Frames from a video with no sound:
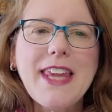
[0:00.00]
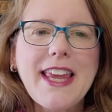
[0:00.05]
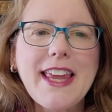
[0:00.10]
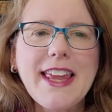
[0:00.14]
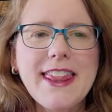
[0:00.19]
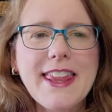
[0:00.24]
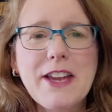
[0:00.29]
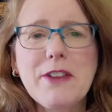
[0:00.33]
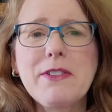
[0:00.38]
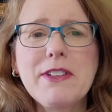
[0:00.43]

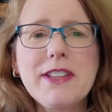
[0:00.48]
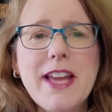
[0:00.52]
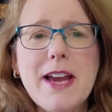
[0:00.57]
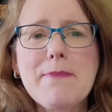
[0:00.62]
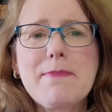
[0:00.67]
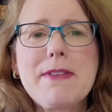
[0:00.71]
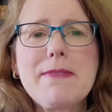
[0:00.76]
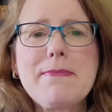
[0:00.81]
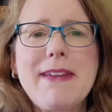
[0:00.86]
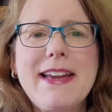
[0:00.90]
They will not
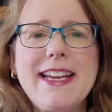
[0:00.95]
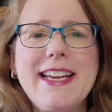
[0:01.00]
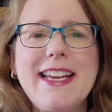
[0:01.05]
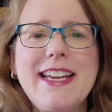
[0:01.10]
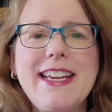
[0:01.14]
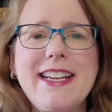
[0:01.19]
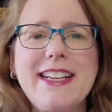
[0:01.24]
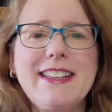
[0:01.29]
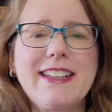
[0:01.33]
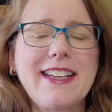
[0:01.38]
be
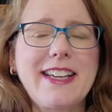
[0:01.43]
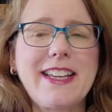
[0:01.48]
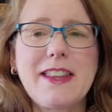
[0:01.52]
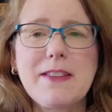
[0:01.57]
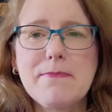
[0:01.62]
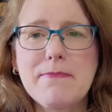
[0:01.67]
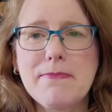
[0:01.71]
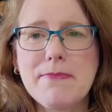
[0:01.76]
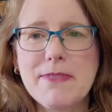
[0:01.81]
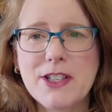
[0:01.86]
making like
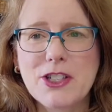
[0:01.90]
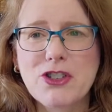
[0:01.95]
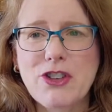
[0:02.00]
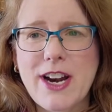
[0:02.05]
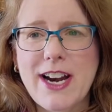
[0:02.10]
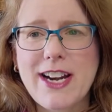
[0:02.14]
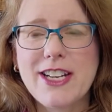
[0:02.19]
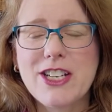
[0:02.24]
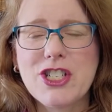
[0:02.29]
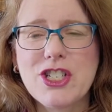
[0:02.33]
the
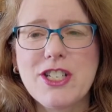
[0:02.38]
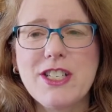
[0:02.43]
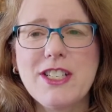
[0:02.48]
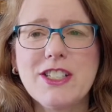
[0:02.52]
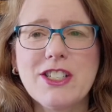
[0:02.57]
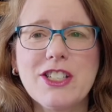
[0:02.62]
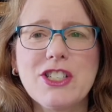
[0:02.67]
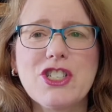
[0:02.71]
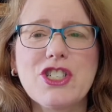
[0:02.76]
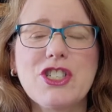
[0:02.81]
strategy
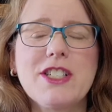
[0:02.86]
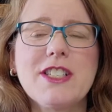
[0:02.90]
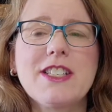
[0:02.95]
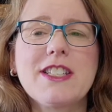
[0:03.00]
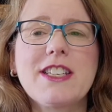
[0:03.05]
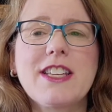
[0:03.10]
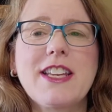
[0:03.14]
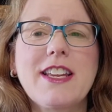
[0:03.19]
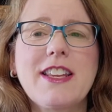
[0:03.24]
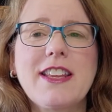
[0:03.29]

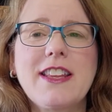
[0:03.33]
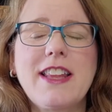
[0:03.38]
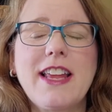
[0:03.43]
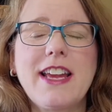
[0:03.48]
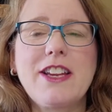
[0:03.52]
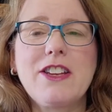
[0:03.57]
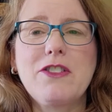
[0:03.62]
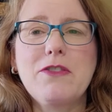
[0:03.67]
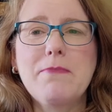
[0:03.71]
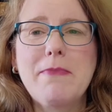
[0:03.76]
decisions
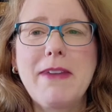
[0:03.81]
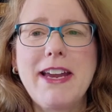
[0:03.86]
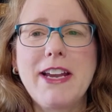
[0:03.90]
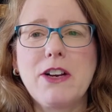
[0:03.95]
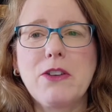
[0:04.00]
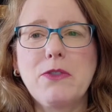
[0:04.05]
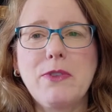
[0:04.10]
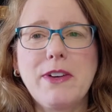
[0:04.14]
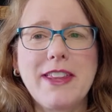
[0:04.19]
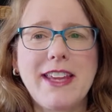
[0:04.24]
that you make
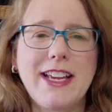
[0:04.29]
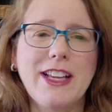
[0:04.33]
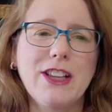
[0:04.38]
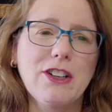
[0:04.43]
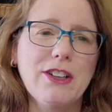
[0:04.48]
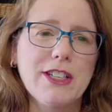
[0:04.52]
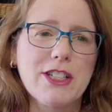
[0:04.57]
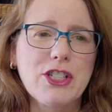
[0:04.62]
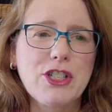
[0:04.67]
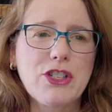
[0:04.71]
with a
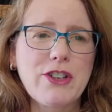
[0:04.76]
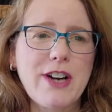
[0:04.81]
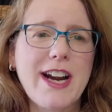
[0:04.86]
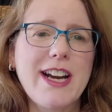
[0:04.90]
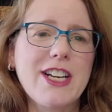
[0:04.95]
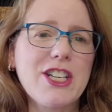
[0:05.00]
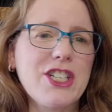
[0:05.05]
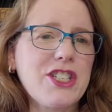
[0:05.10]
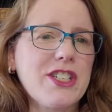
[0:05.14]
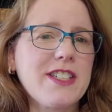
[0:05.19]
launch
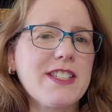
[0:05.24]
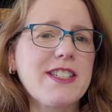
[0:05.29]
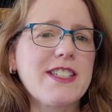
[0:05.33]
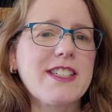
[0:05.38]
strategist.